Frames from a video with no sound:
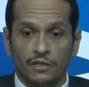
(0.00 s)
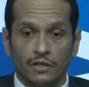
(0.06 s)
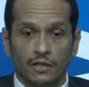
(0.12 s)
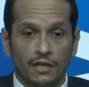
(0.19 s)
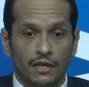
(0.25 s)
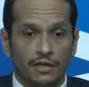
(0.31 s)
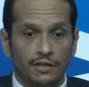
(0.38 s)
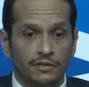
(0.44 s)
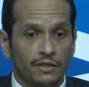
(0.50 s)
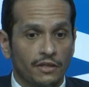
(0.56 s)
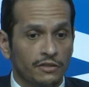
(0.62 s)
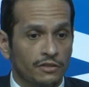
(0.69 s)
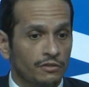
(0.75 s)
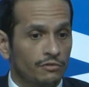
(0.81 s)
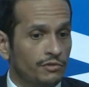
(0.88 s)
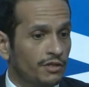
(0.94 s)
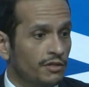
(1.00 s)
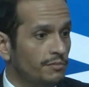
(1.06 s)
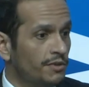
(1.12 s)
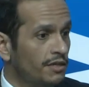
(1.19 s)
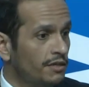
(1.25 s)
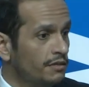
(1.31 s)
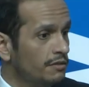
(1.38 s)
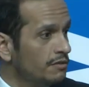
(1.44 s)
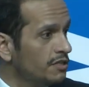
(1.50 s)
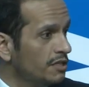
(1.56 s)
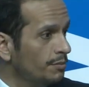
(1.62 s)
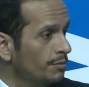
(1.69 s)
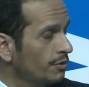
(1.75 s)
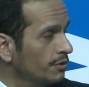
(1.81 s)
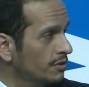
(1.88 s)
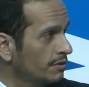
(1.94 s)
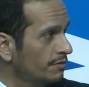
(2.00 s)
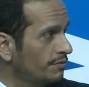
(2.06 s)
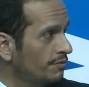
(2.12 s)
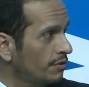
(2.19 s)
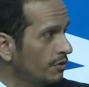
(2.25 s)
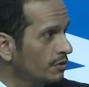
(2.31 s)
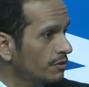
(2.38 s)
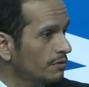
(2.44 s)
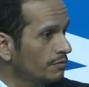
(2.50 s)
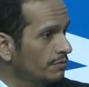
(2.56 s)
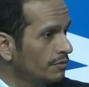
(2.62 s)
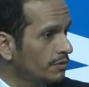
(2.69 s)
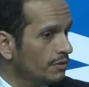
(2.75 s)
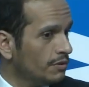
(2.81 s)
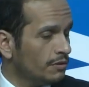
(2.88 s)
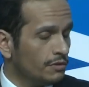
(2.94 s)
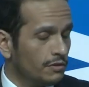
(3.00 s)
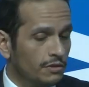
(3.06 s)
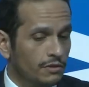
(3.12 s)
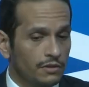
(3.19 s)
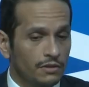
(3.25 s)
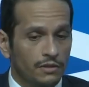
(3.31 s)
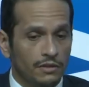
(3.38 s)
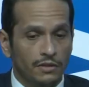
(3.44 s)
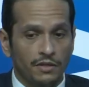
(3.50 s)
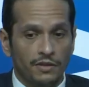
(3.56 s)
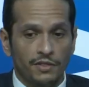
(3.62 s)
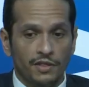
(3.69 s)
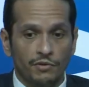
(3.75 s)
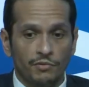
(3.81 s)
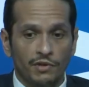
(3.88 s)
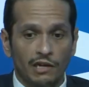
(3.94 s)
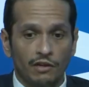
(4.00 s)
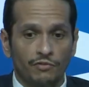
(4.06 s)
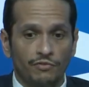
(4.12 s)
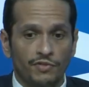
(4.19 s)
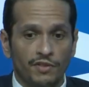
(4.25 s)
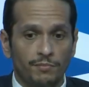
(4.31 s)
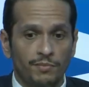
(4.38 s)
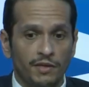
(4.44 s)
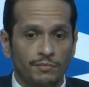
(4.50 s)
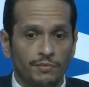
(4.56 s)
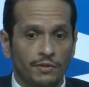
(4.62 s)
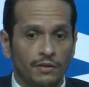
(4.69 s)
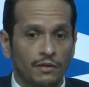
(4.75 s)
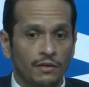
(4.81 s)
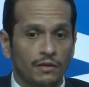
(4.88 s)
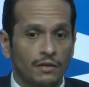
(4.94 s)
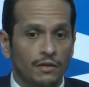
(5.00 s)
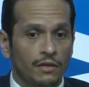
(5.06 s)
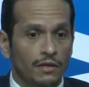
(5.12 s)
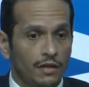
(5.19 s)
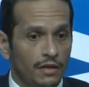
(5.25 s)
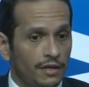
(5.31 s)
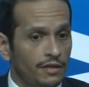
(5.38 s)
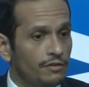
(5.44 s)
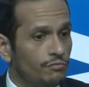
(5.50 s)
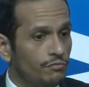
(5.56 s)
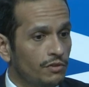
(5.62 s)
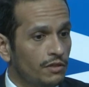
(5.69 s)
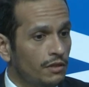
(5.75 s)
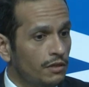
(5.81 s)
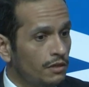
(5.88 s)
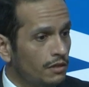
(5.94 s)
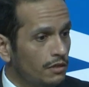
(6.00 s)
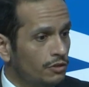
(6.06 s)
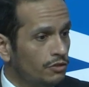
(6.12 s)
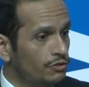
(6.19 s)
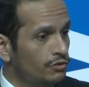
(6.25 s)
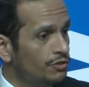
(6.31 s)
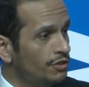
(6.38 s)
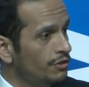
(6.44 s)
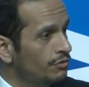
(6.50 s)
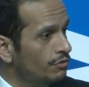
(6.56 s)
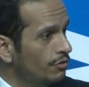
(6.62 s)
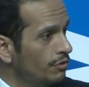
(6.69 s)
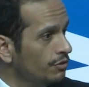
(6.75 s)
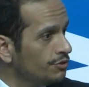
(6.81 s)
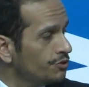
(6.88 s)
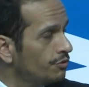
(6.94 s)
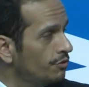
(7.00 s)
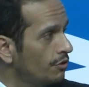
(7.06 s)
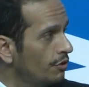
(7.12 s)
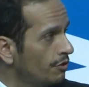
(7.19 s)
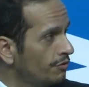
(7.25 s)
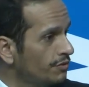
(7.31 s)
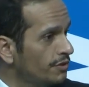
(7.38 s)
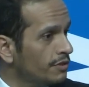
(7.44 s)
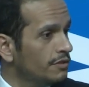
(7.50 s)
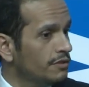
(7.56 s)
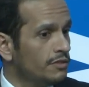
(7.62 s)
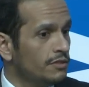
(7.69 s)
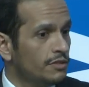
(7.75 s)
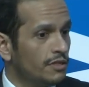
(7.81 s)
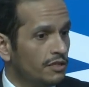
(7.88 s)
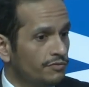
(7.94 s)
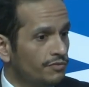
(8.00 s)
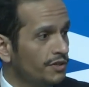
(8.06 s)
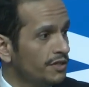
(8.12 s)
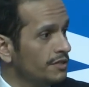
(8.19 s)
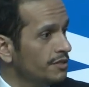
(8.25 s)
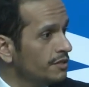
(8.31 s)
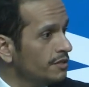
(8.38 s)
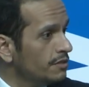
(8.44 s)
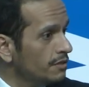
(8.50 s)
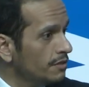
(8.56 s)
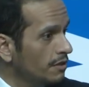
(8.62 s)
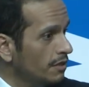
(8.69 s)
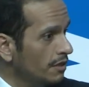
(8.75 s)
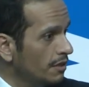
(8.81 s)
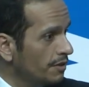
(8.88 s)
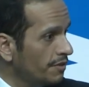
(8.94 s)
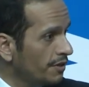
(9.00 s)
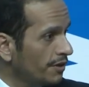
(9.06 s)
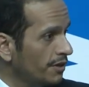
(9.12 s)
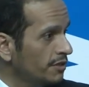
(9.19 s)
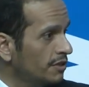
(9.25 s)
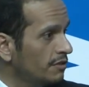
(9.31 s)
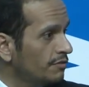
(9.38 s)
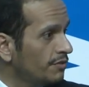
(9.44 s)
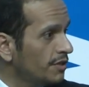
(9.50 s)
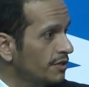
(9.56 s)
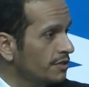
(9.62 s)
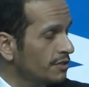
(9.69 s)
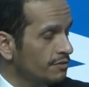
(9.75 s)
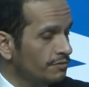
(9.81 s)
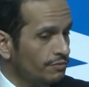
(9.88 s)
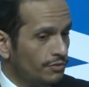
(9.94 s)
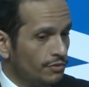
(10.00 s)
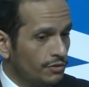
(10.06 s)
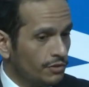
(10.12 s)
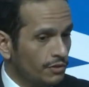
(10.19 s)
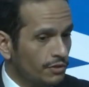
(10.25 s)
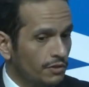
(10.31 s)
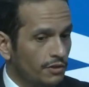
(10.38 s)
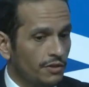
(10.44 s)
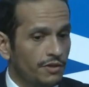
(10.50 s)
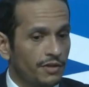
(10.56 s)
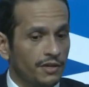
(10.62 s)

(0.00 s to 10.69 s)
and Qatar will remain supportive for, for uh, the will of the people and will continue also offer its advice, uh, the right advice for the